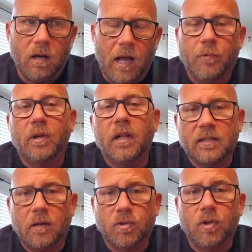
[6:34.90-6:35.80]

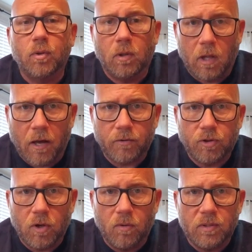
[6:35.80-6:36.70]
realized I was going to do a lot of
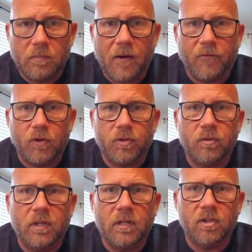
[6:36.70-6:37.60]
shows in my first 2
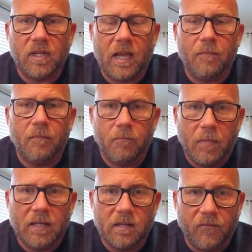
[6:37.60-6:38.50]
years to get
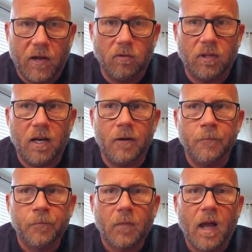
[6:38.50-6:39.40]
myself out there.
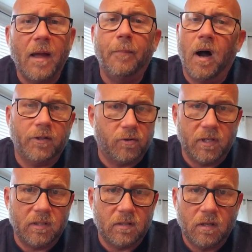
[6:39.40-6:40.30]
I bought
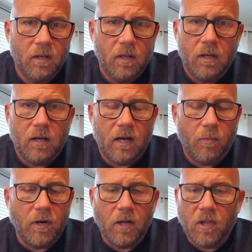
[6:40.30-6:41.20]
grids. I
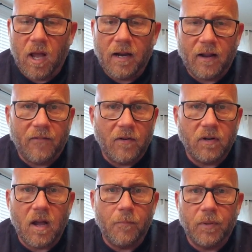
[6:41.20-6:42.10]
went online, I found a
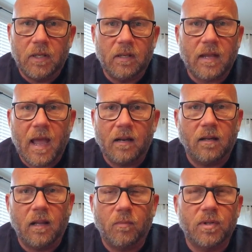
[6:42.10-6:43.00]
company in
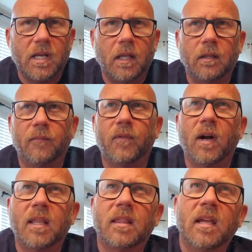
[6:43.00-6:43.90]
Canada that were selling them for,
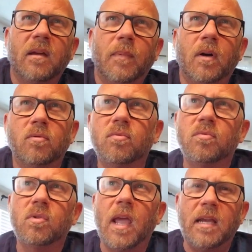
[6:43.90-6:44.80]
I think, about
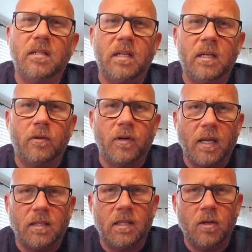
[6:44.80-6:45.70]
$18 or
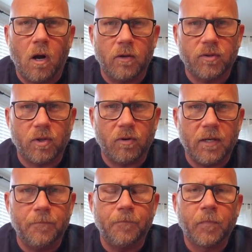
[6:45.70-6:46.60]
$19 a grid,